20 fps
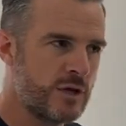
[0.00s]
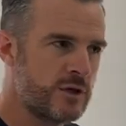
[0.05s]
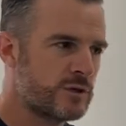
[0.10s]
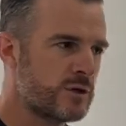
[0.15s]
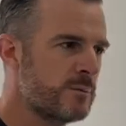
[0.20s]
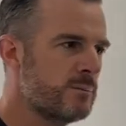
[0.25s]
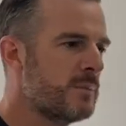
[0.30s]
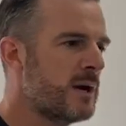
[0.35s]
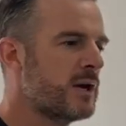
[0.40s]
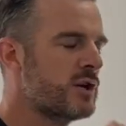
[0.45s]

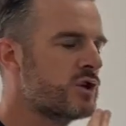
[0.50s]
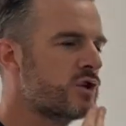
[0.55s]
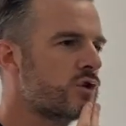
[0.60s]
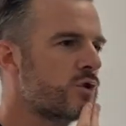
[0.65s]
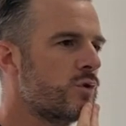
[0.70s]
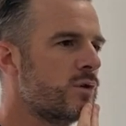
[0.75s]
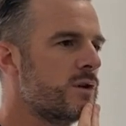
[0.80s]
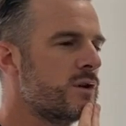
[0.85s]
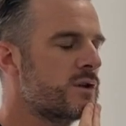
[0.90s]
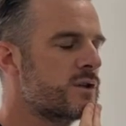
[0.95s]
So make
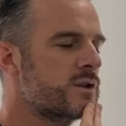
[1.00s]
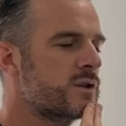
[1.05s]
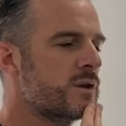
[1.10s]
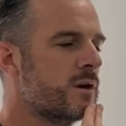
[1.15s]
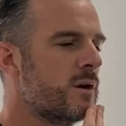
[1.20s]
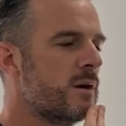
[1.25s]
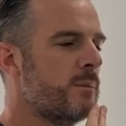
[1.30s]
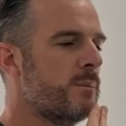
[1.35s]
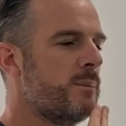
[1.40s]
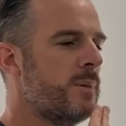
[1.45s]
sure you're just
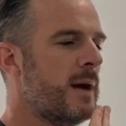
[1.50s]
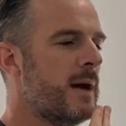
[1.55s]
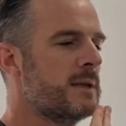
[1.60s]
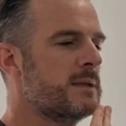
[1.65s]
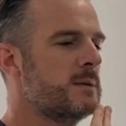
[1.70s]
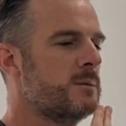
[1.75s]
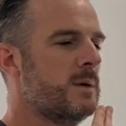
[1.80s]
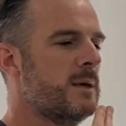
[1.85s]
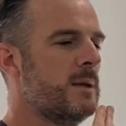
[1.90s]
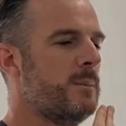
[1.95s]
going
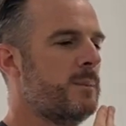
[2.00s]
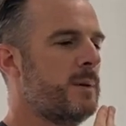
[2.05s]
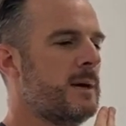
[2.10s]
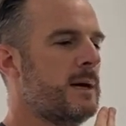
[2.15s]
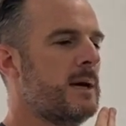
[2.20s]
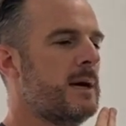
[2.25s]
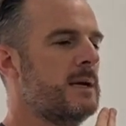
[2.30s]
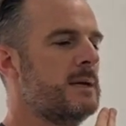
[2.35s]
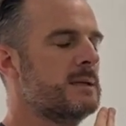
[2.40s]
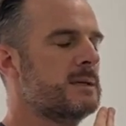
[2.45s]
back to where the
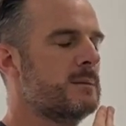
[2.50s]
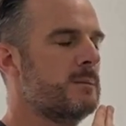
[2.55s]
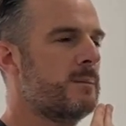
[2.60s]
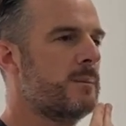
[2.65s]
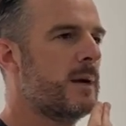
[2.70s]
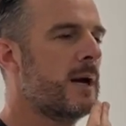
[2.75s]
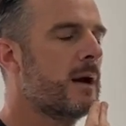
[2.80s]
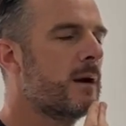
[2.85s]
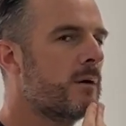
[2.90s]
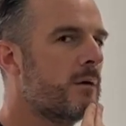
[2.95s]
pain is and
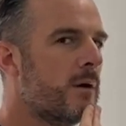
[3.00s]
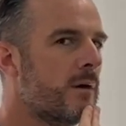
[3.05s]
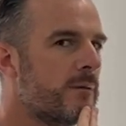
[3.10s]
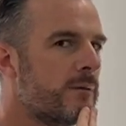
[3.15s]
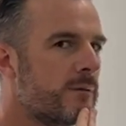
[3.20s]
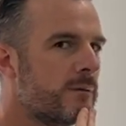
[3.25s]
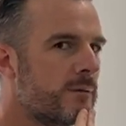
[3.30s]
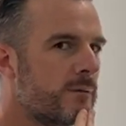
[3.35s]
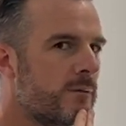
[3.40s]
back off.